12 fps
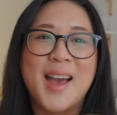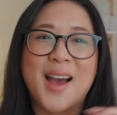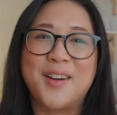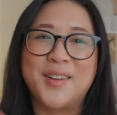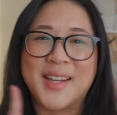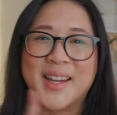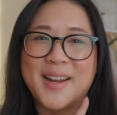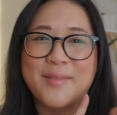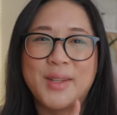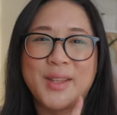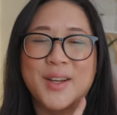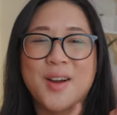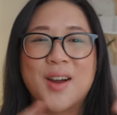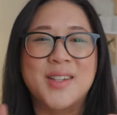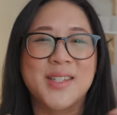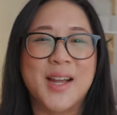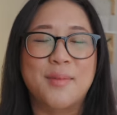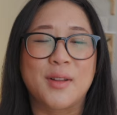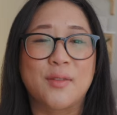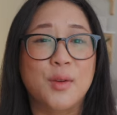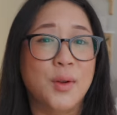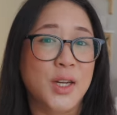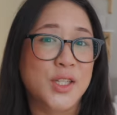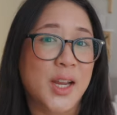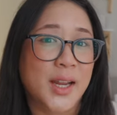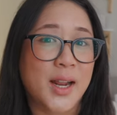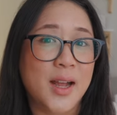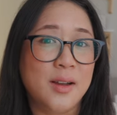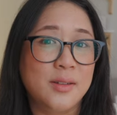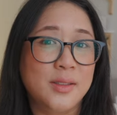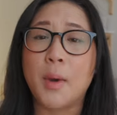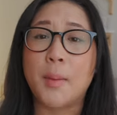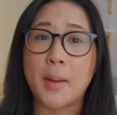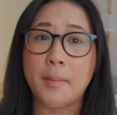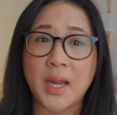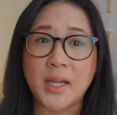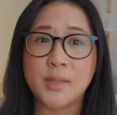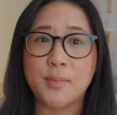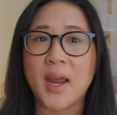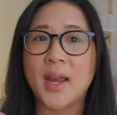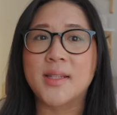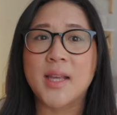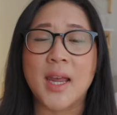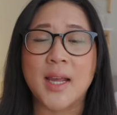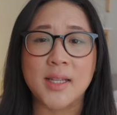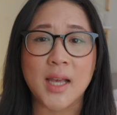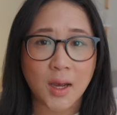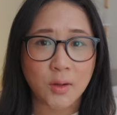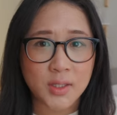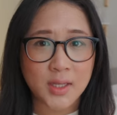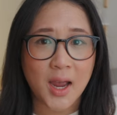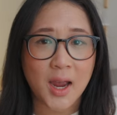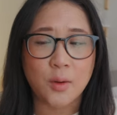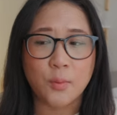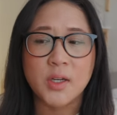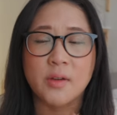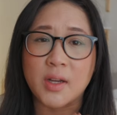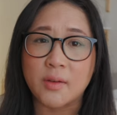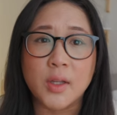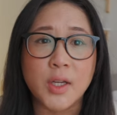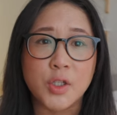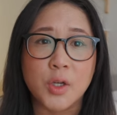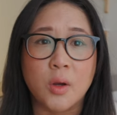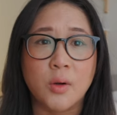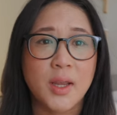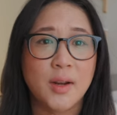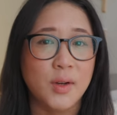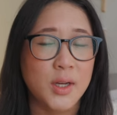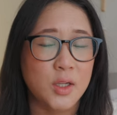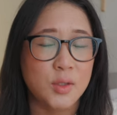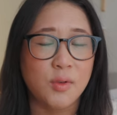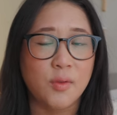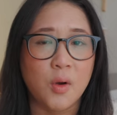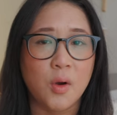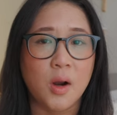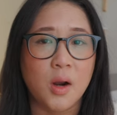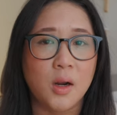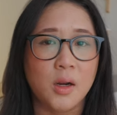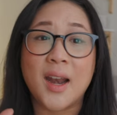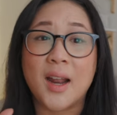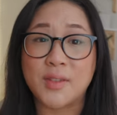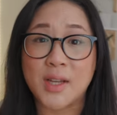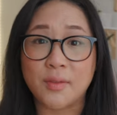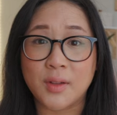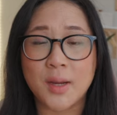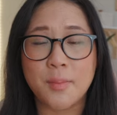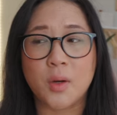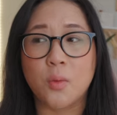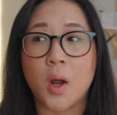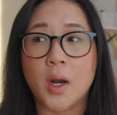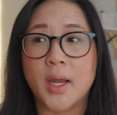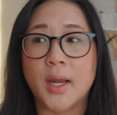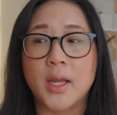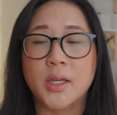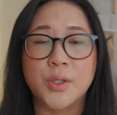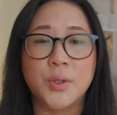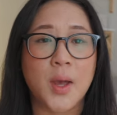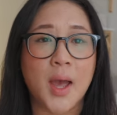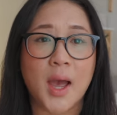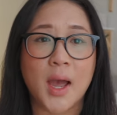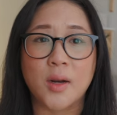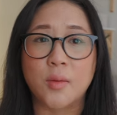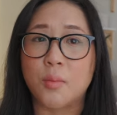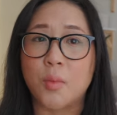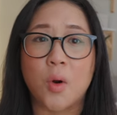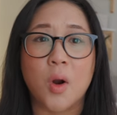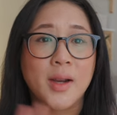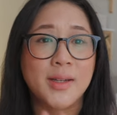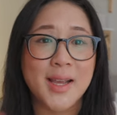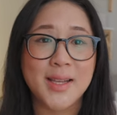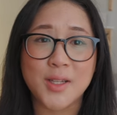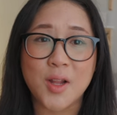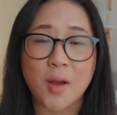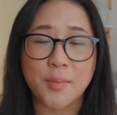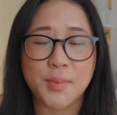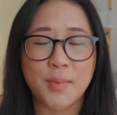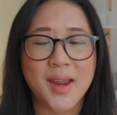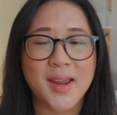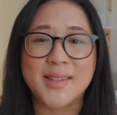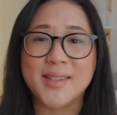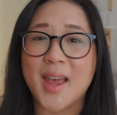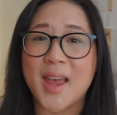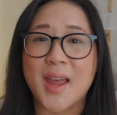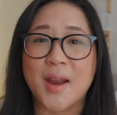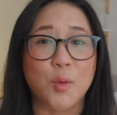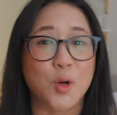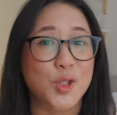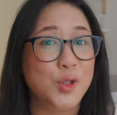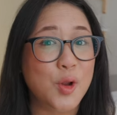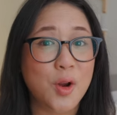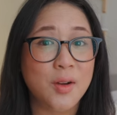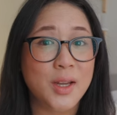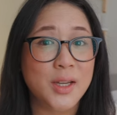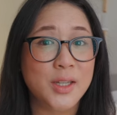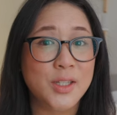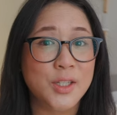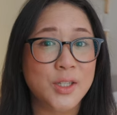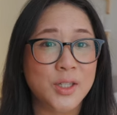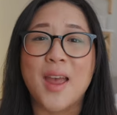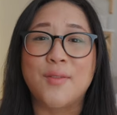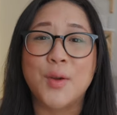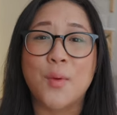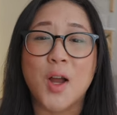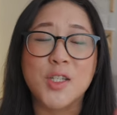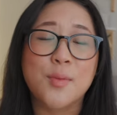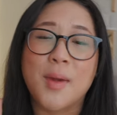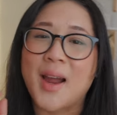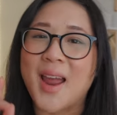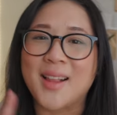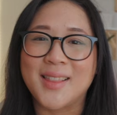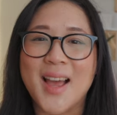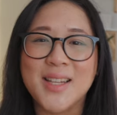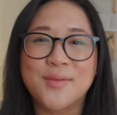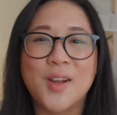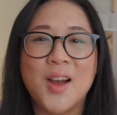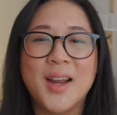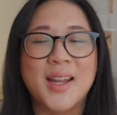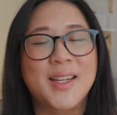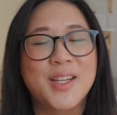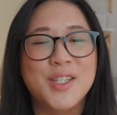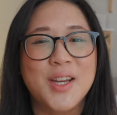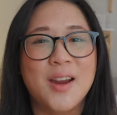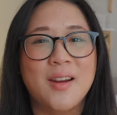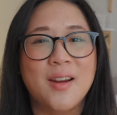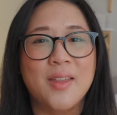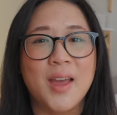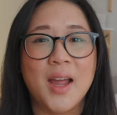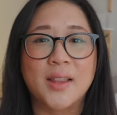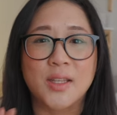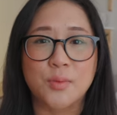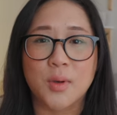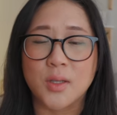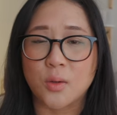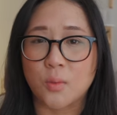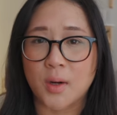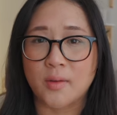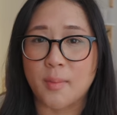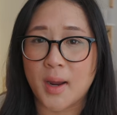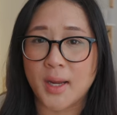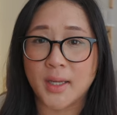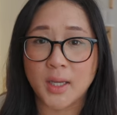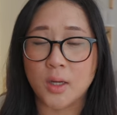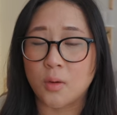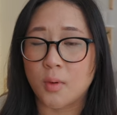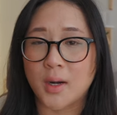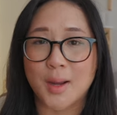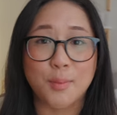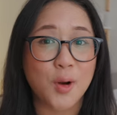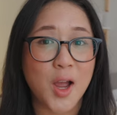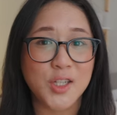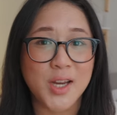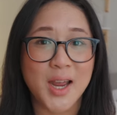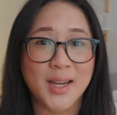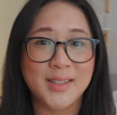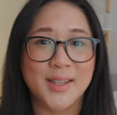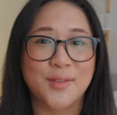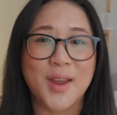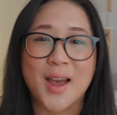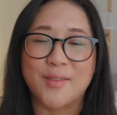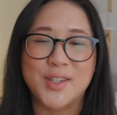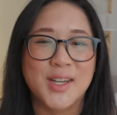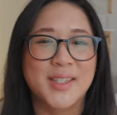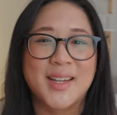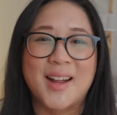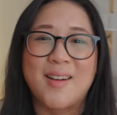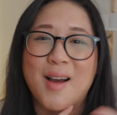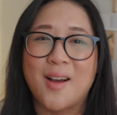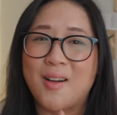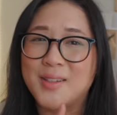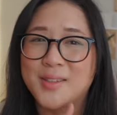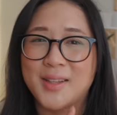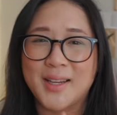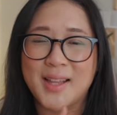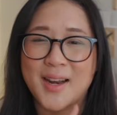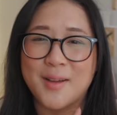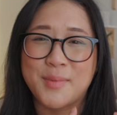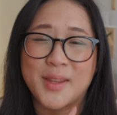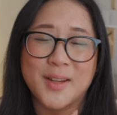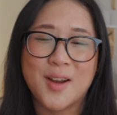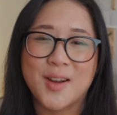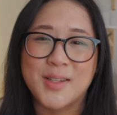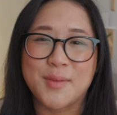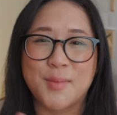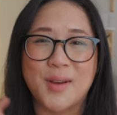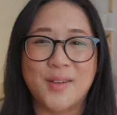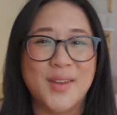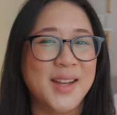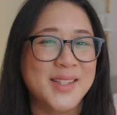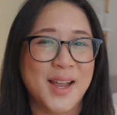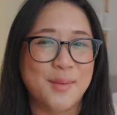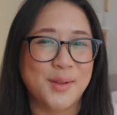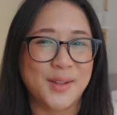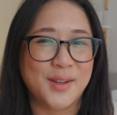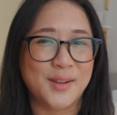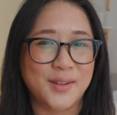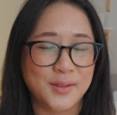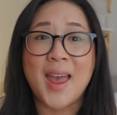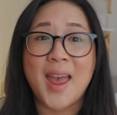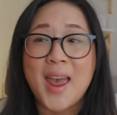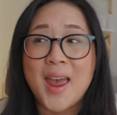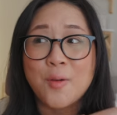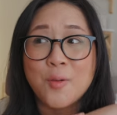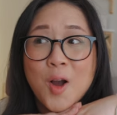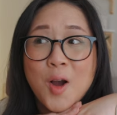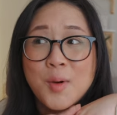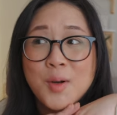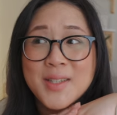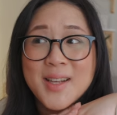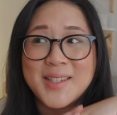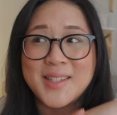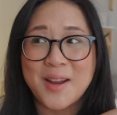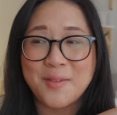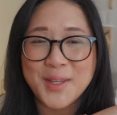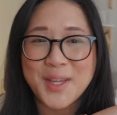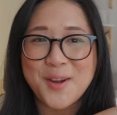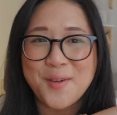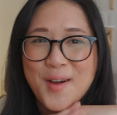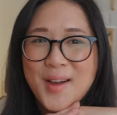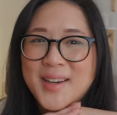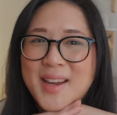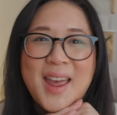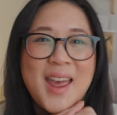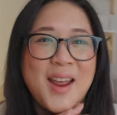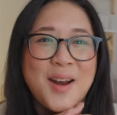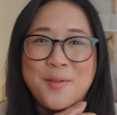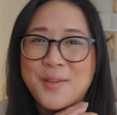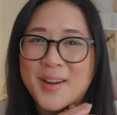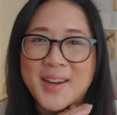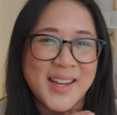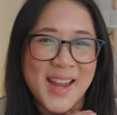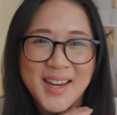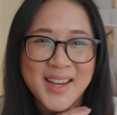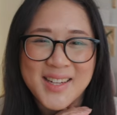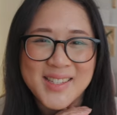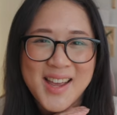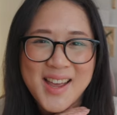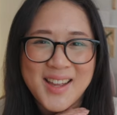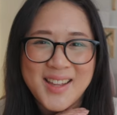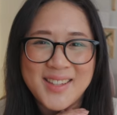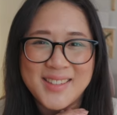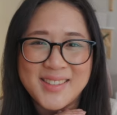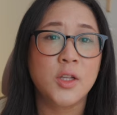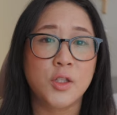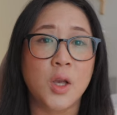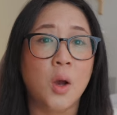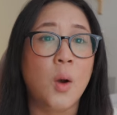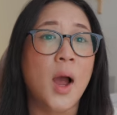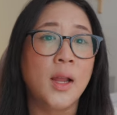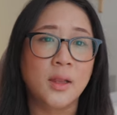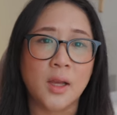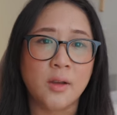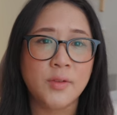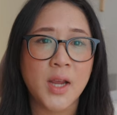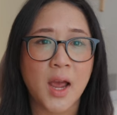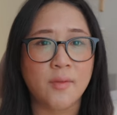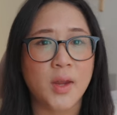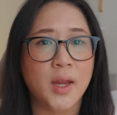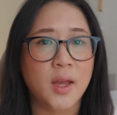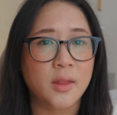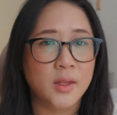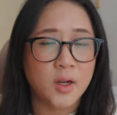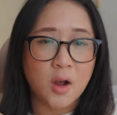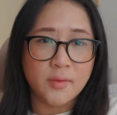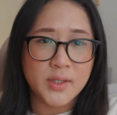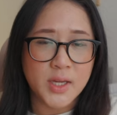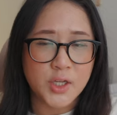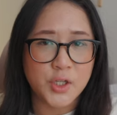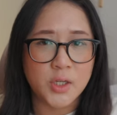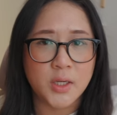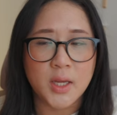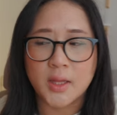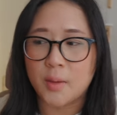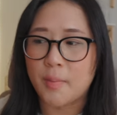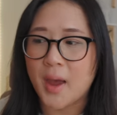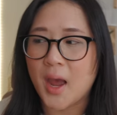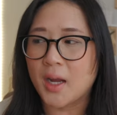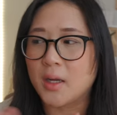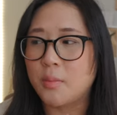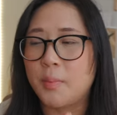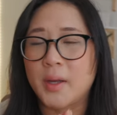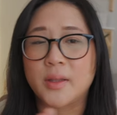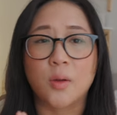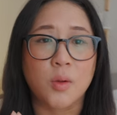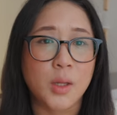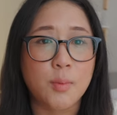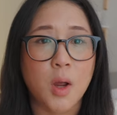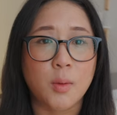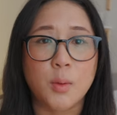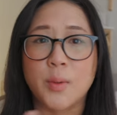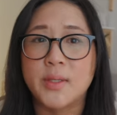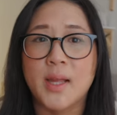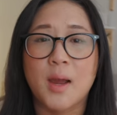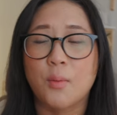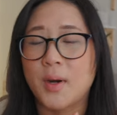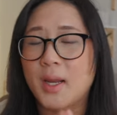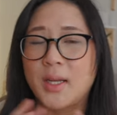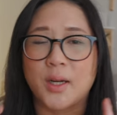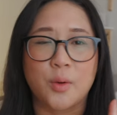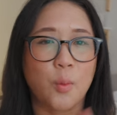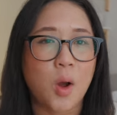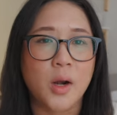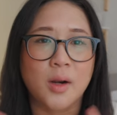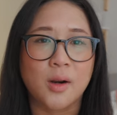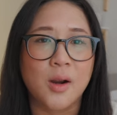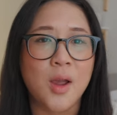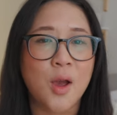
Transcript: I'll link it up in the cards and down below if you want to check it out. But my main space is outside, which I've definitely shown in videos before, and I've definitely been wanting to add more desktop space and more storage. If you watched my last vlog, I did share that this was one of my Q1 projects. If you haven't checked it out, I'll also link that up in the cards up above and down below. And we're almost done with Q1 and we are getting it done. So I loved having the coffee station in the back, but the only problem was that when I needed water